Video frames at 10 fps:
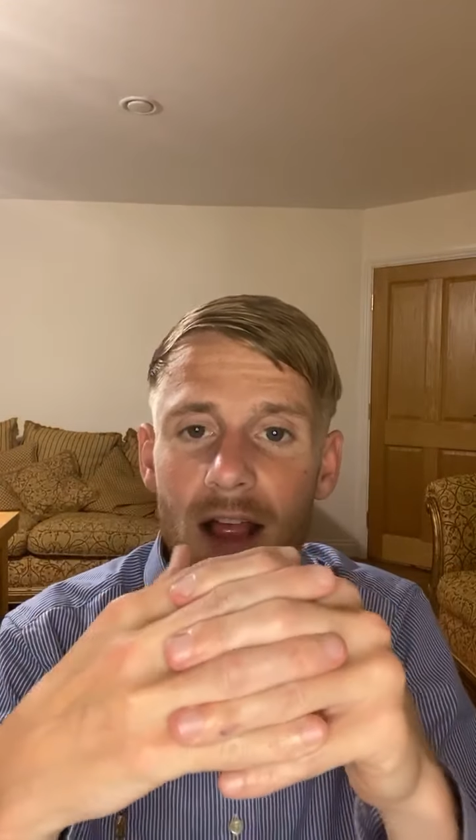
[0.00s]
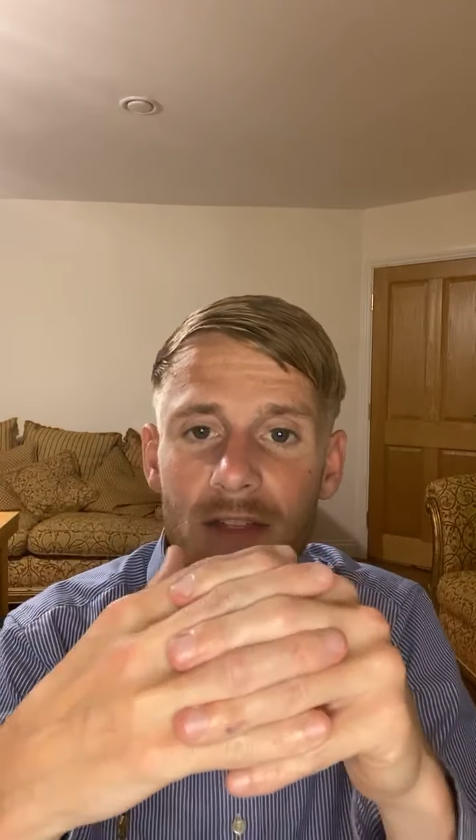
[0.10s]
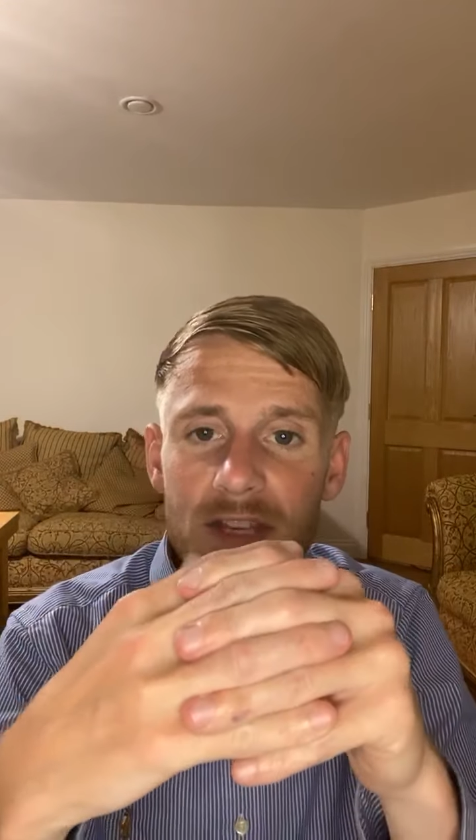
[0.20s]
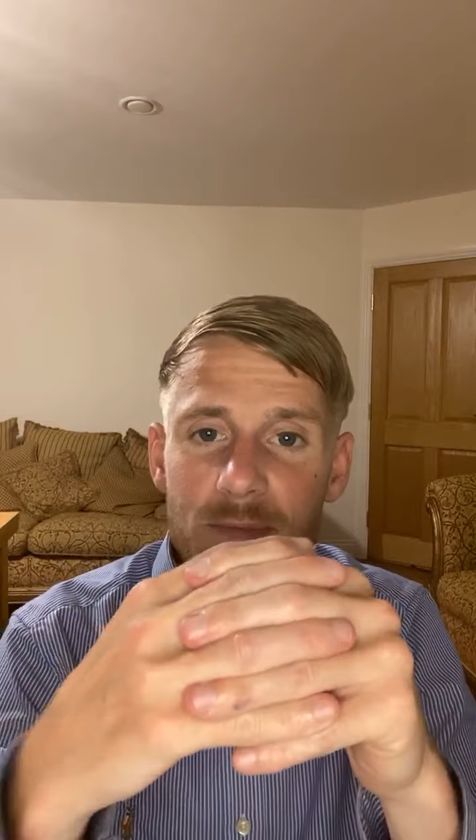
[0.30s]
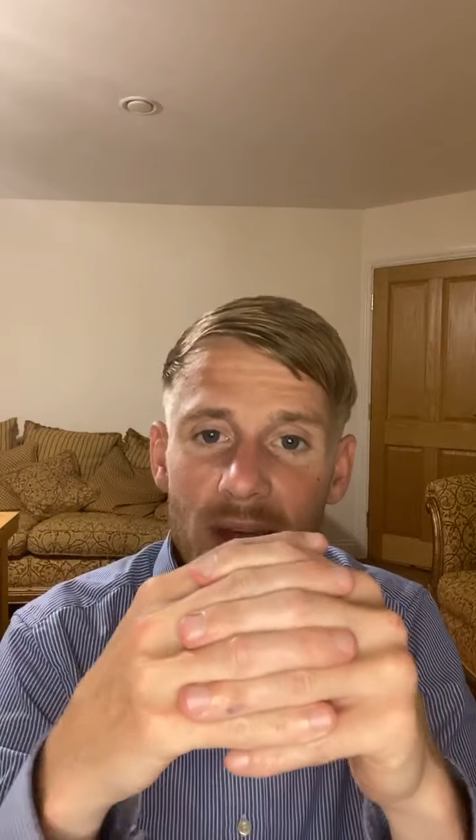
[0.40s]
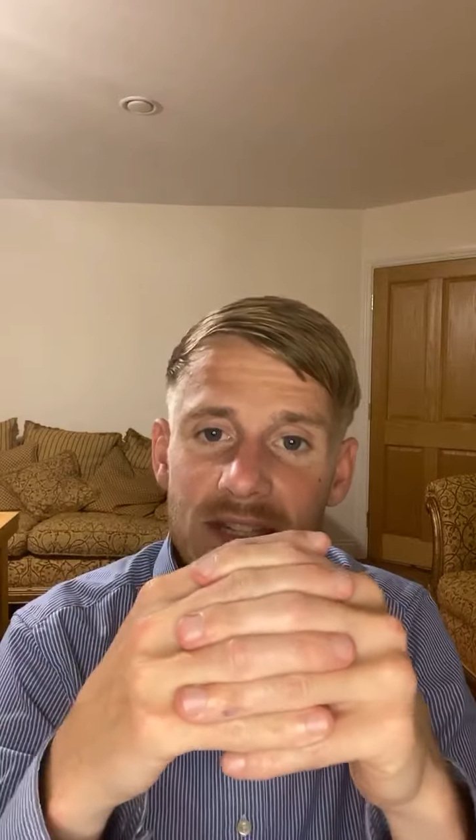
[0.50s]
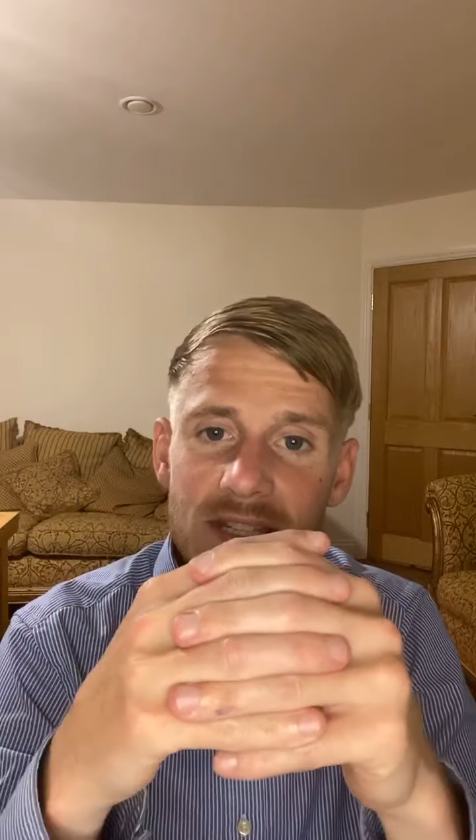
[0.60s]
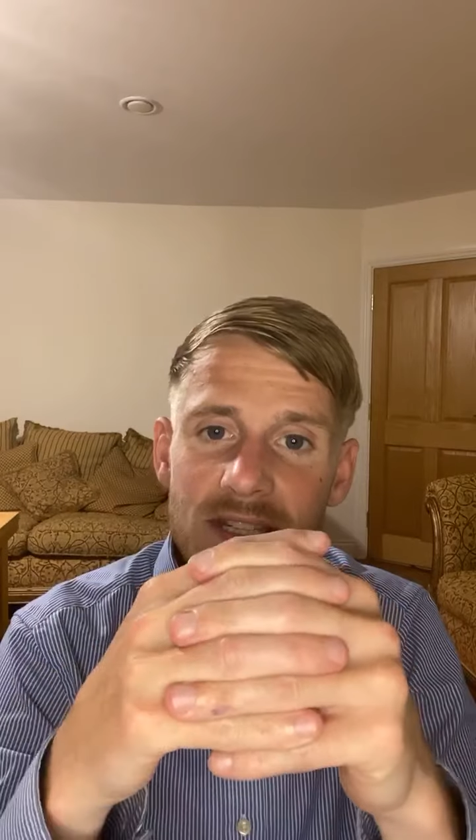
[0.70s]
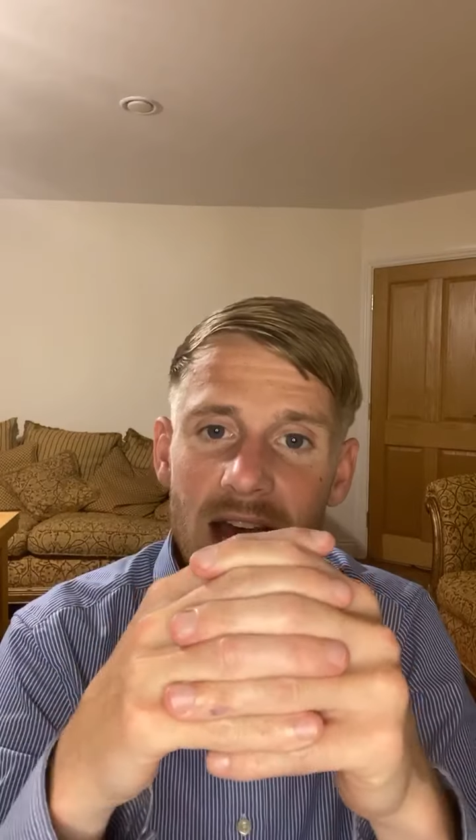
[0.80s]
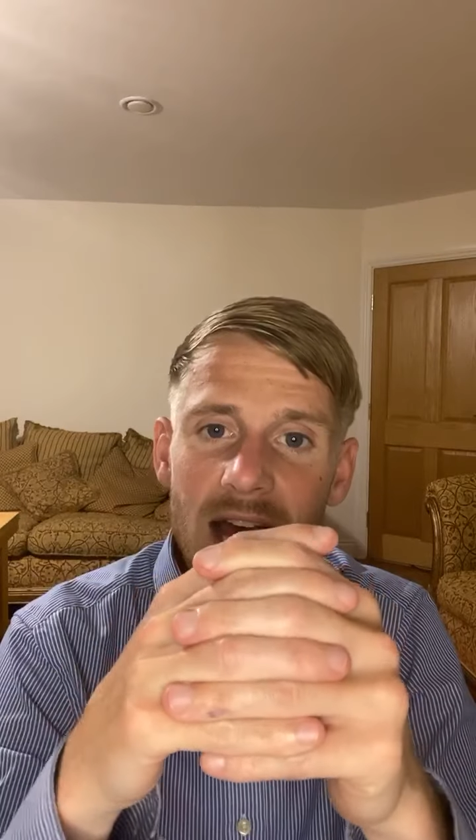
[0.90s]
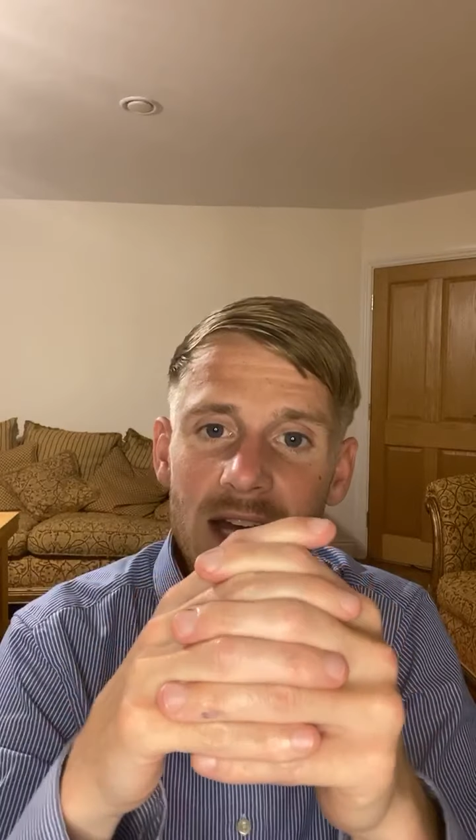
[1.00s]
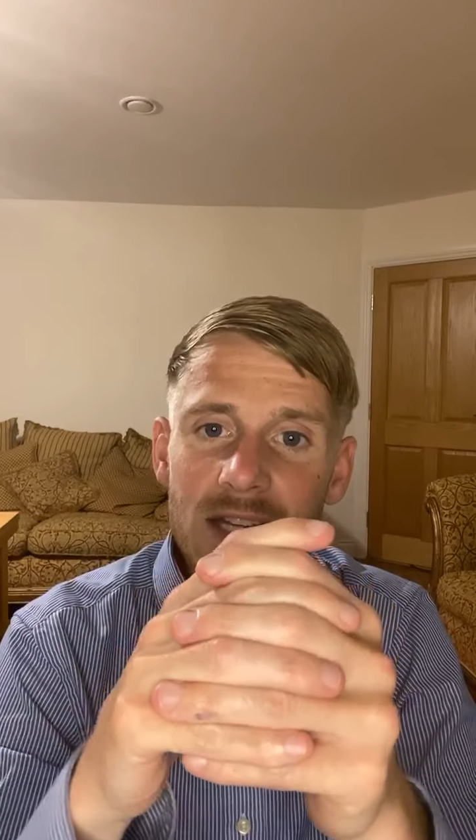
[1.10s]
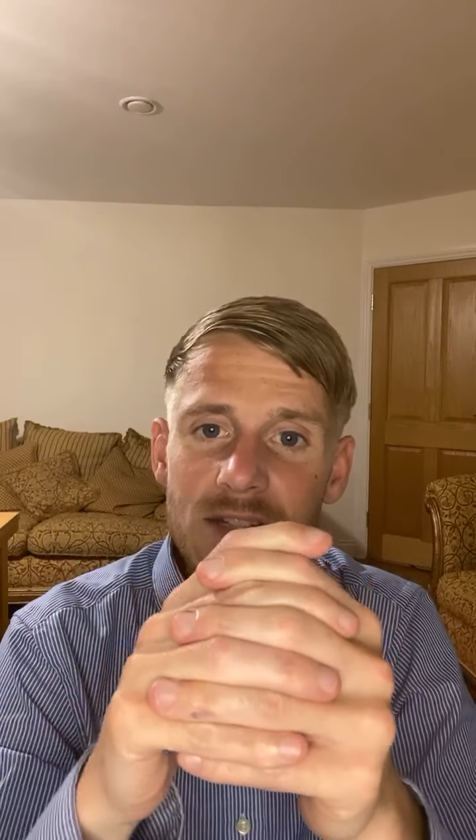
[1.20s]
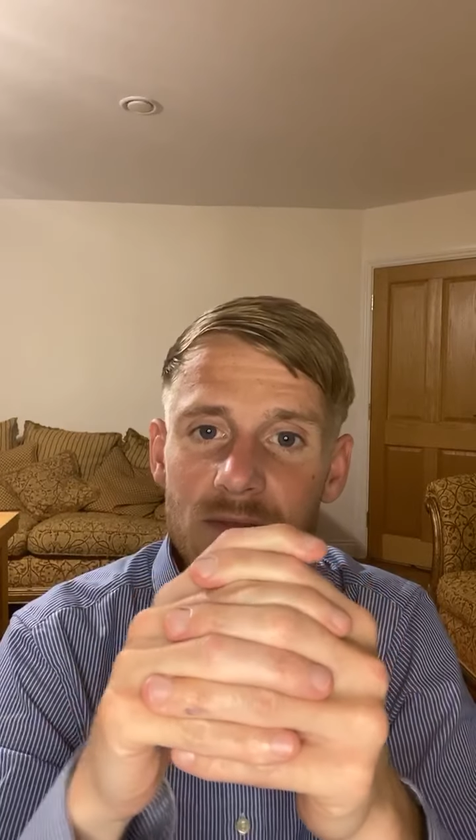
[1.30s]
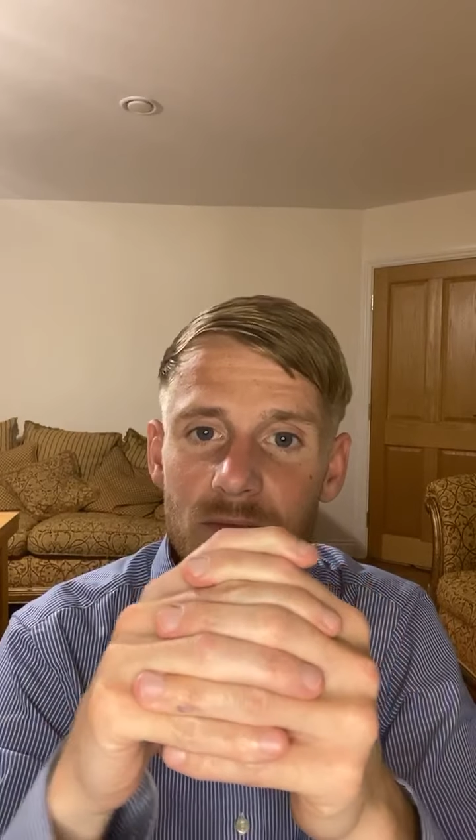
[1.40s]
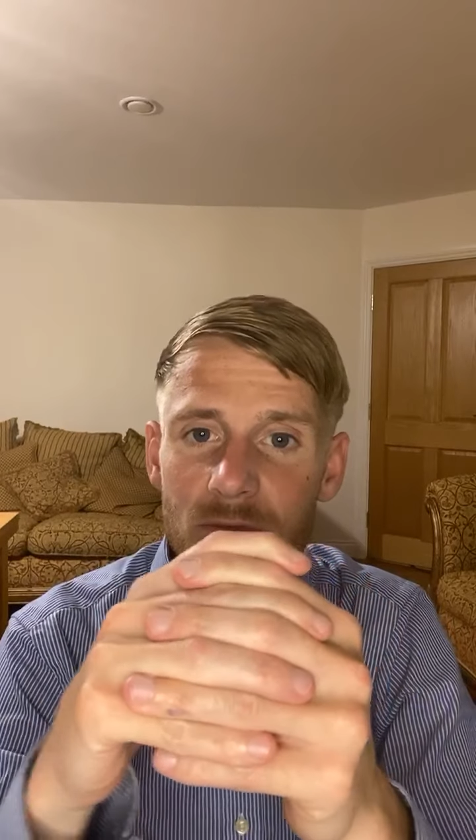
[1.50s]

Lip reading: These pesticides and